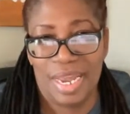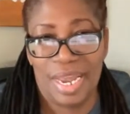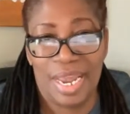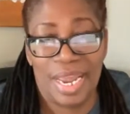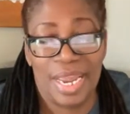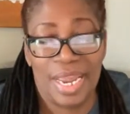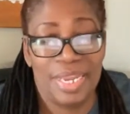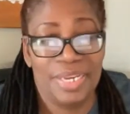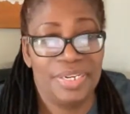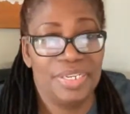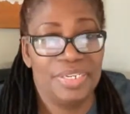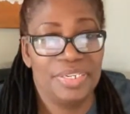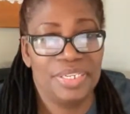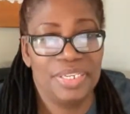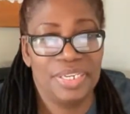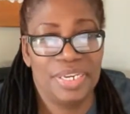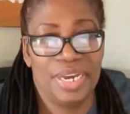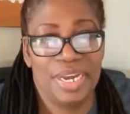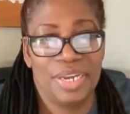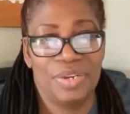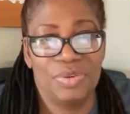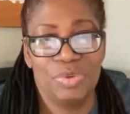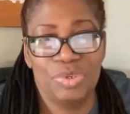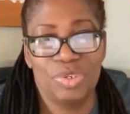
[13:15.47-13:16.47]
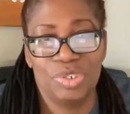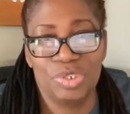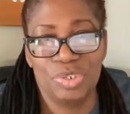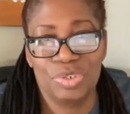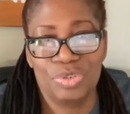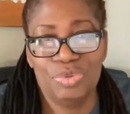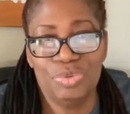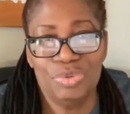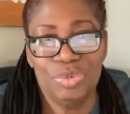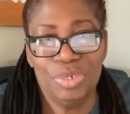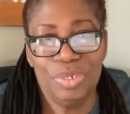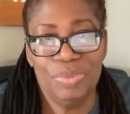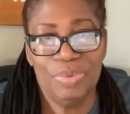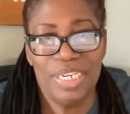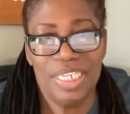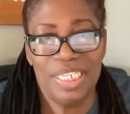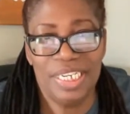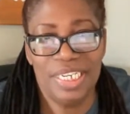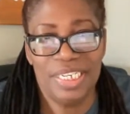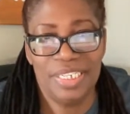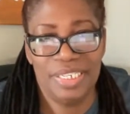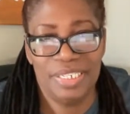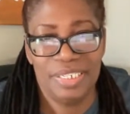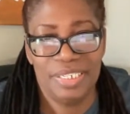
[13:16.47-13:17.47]
I didn't care. I go to school
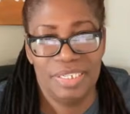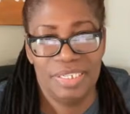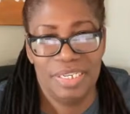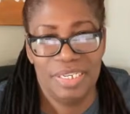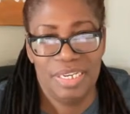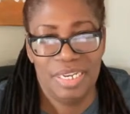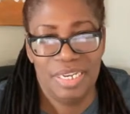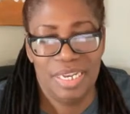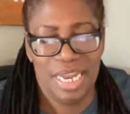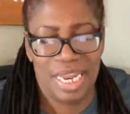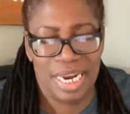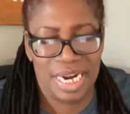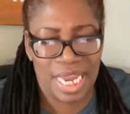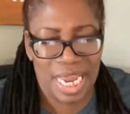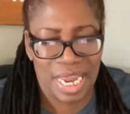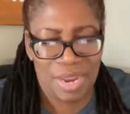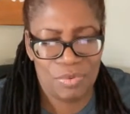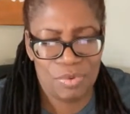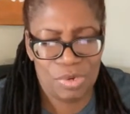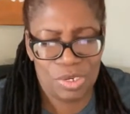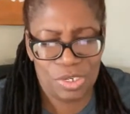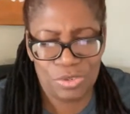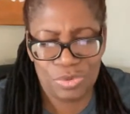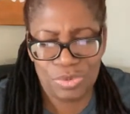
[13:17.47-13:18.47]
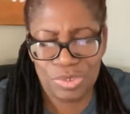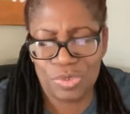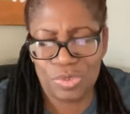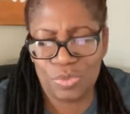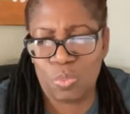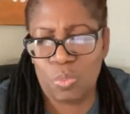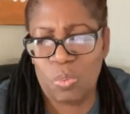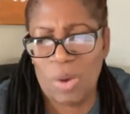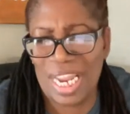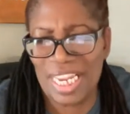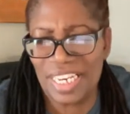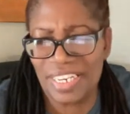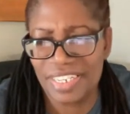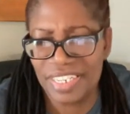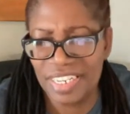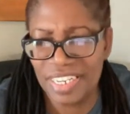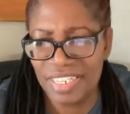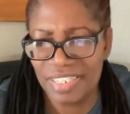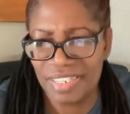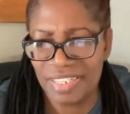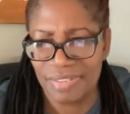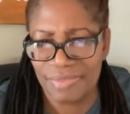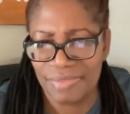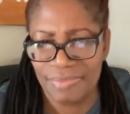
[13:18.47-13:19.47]
with it, and I would use
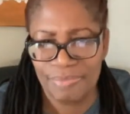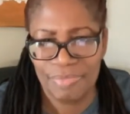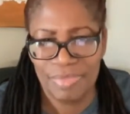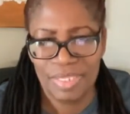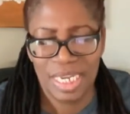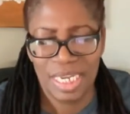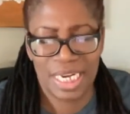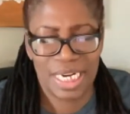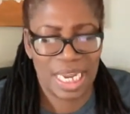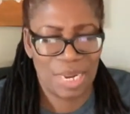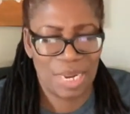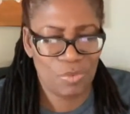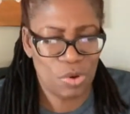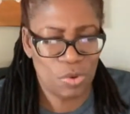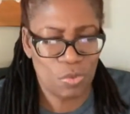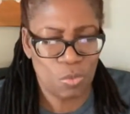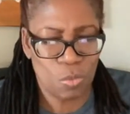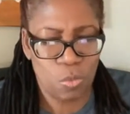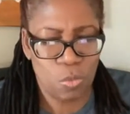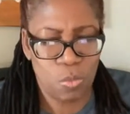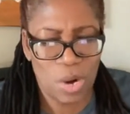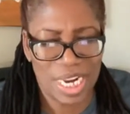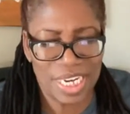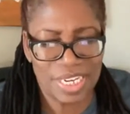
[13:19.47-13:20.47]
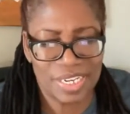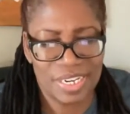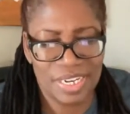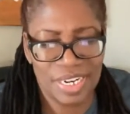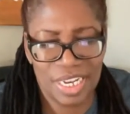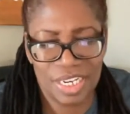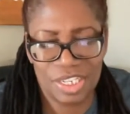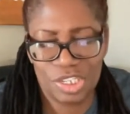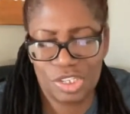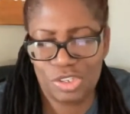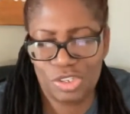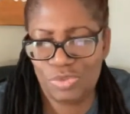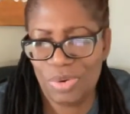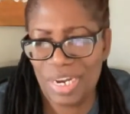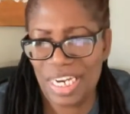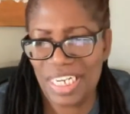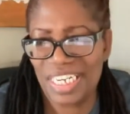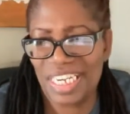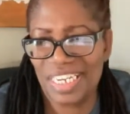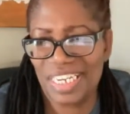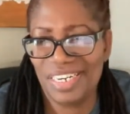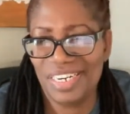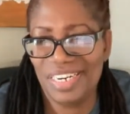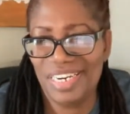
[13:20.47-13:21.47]
whitening. And I would whiten that shoe
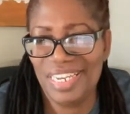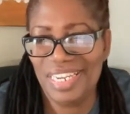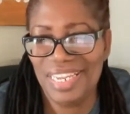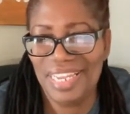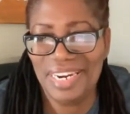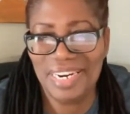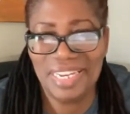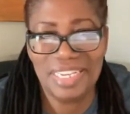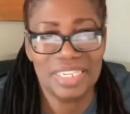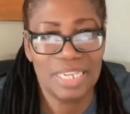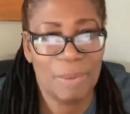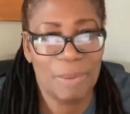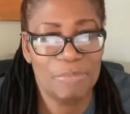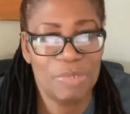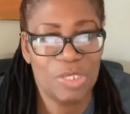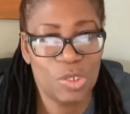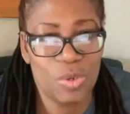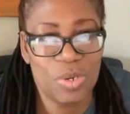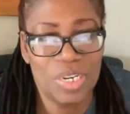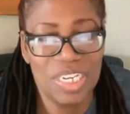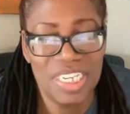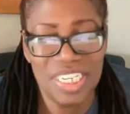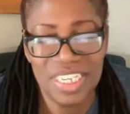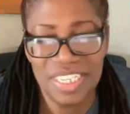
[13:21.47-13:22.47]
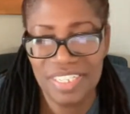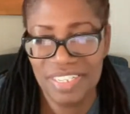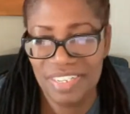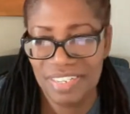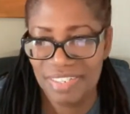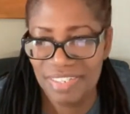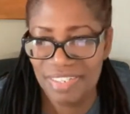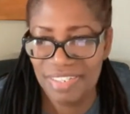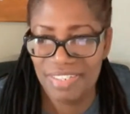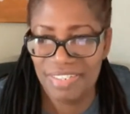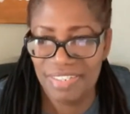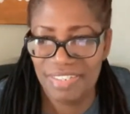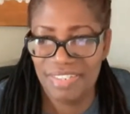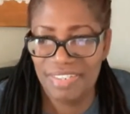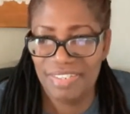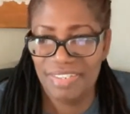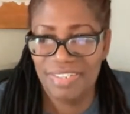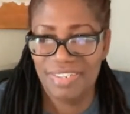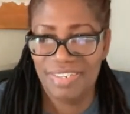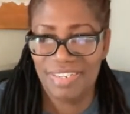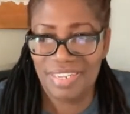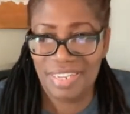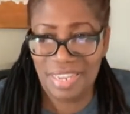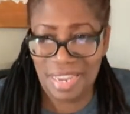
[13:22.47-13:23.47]
and clean it up so good.
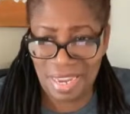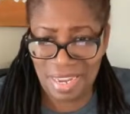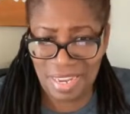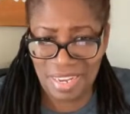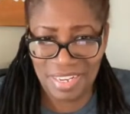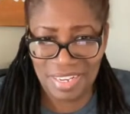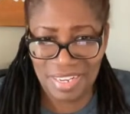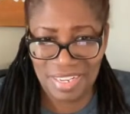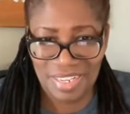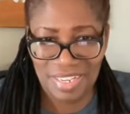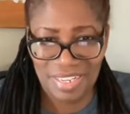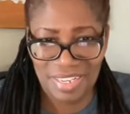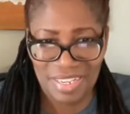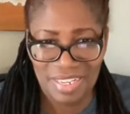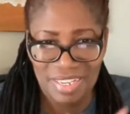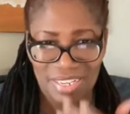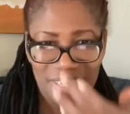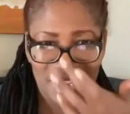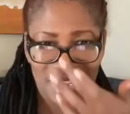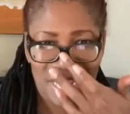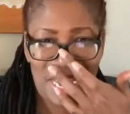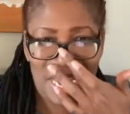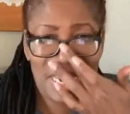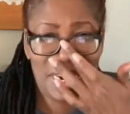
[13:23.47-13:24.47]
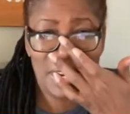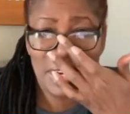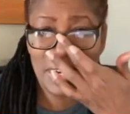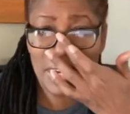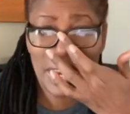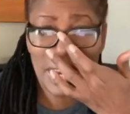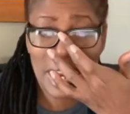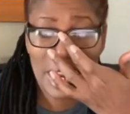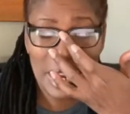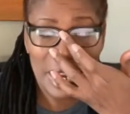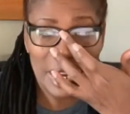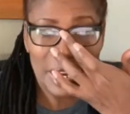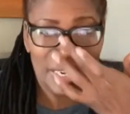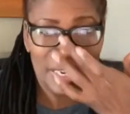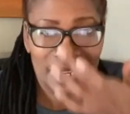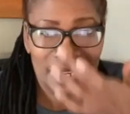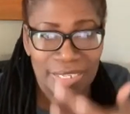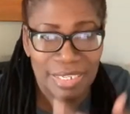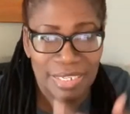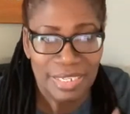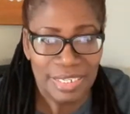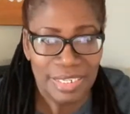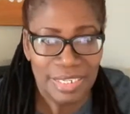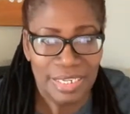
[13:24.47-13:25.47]
Yeah, I didn't care.
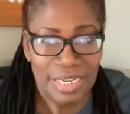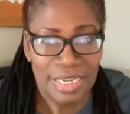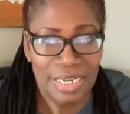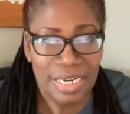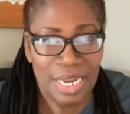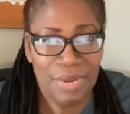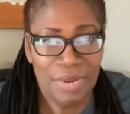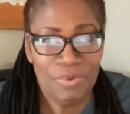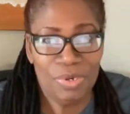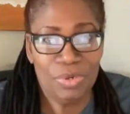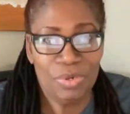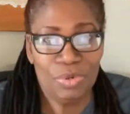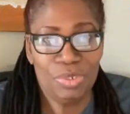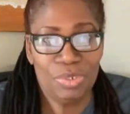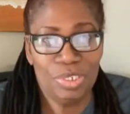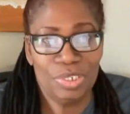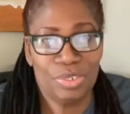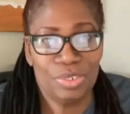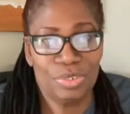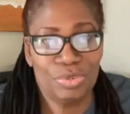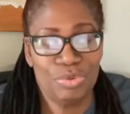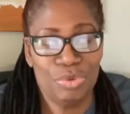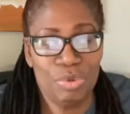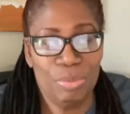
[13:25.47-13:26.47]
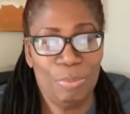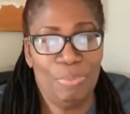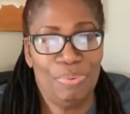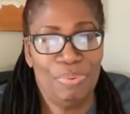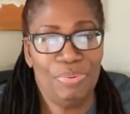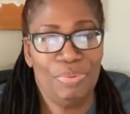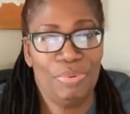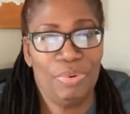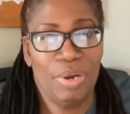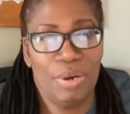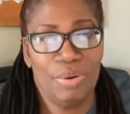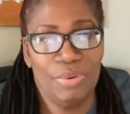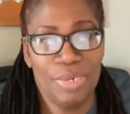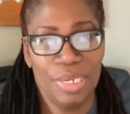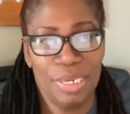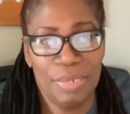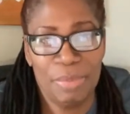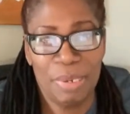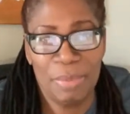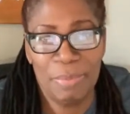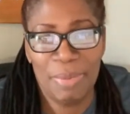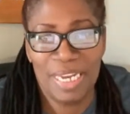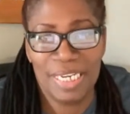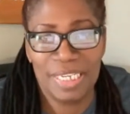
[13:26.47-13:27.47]
And I will go to school proud
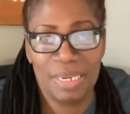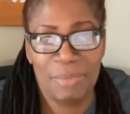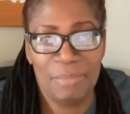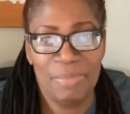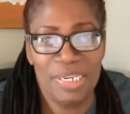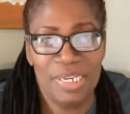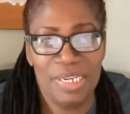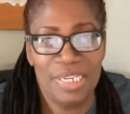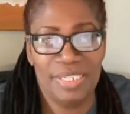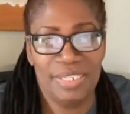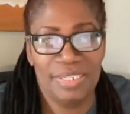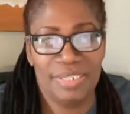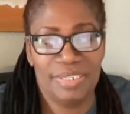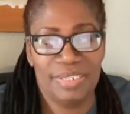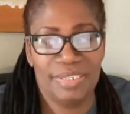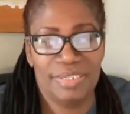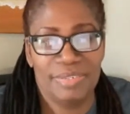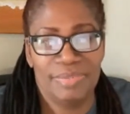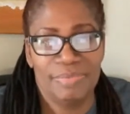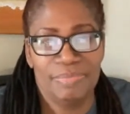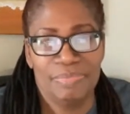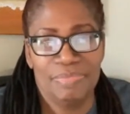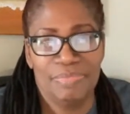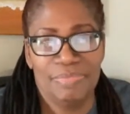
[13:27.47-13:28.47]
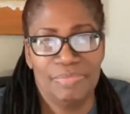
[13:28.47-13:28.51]
in my butter bullets.